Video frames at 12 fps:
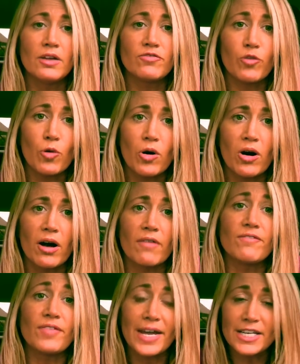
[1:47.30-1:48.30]
for
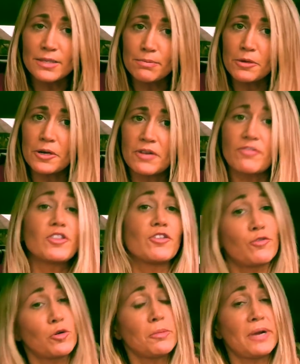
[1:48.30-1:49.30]
Facebook, for the
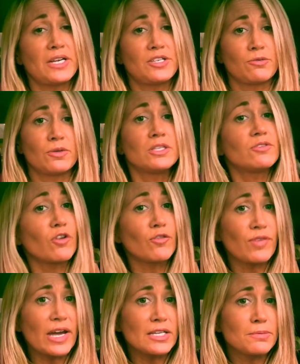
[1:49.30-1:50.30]
4 major ones, for
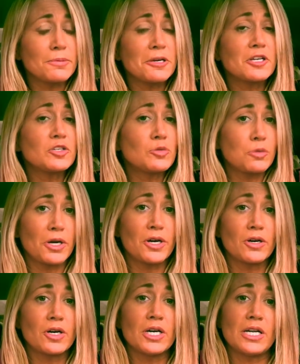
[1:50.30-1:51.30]
Facebook,
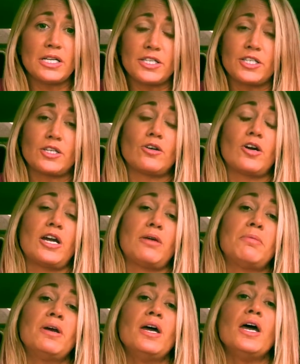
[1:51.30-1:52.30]
Twitter,
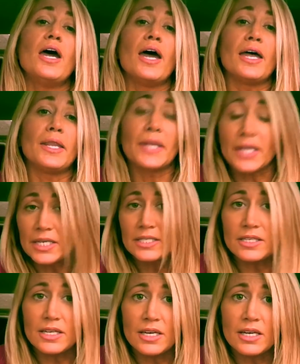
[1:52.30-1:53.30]
Instagram, and
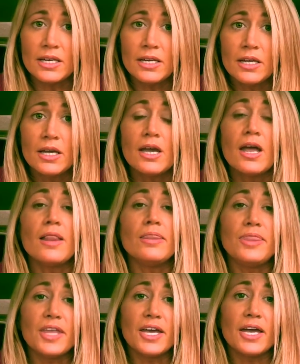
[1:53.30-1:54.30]
LinkedIn,
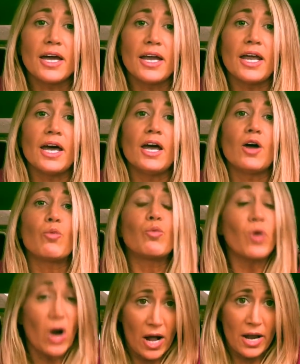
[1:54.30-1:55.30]
then
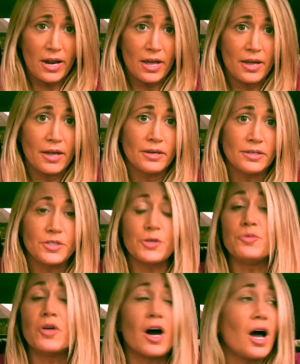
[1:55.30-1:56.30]
run. Do
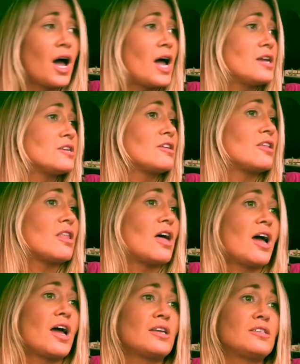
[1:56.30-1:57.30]
not
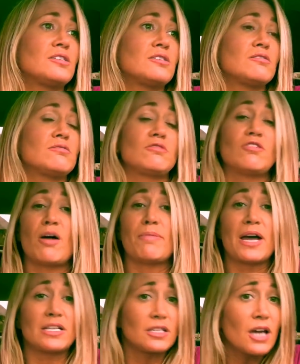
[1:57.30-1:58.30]

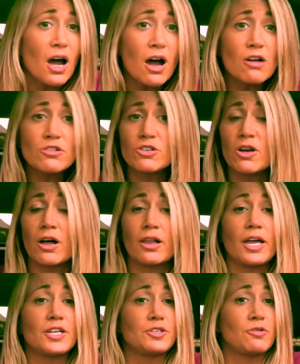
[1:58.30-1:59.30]
pass go, do not collect